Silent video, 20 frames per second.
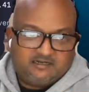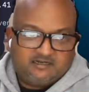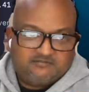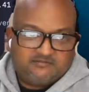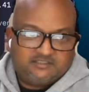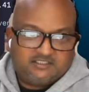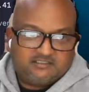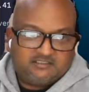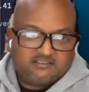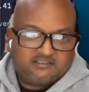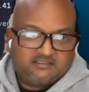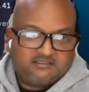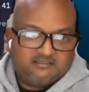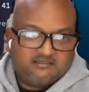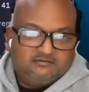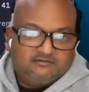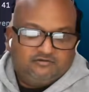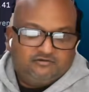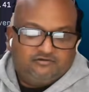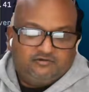I'm just
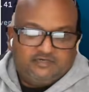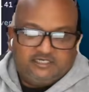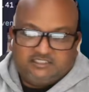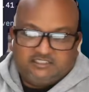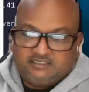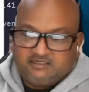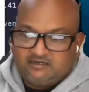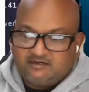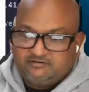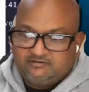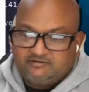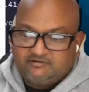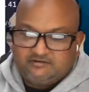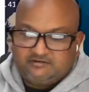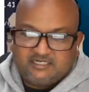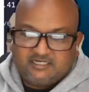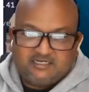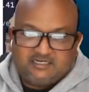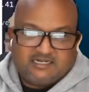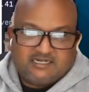reaching out to
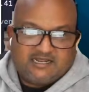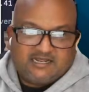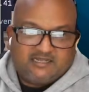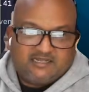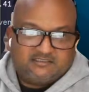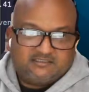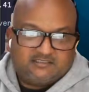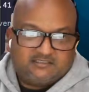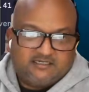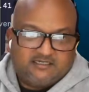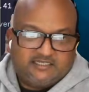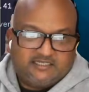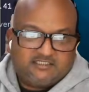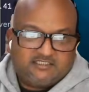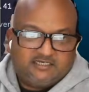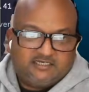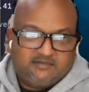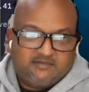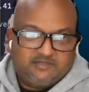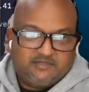it as an
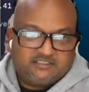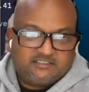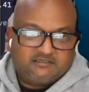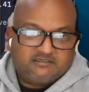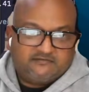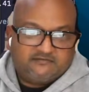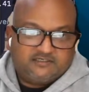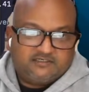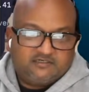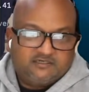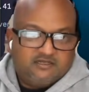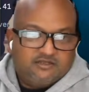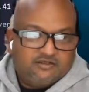HTTP server.